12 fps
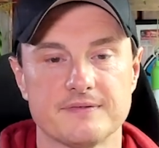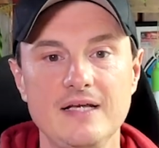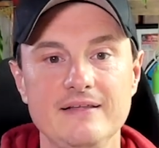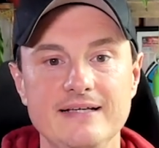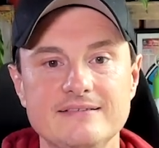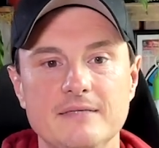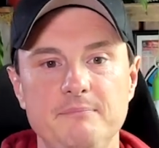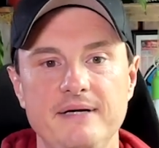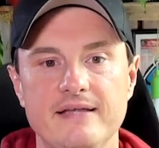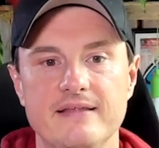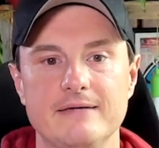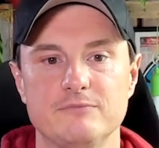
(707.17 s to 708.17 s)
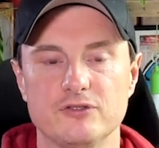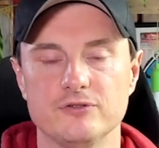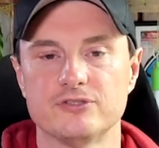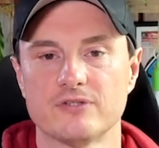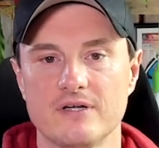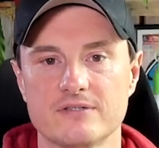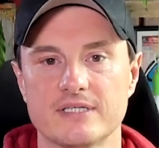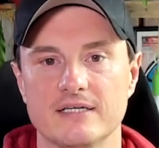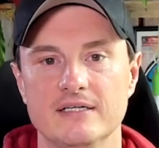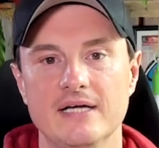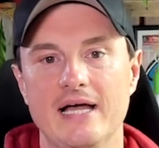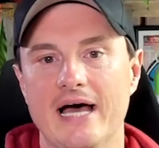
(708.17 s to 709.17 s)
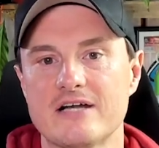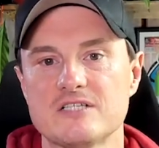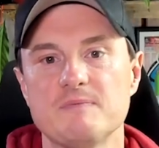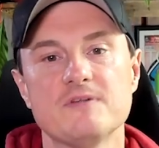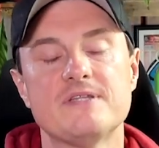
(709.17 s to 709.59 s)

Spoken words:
Let's compare them to Sri Lanka. And I suppose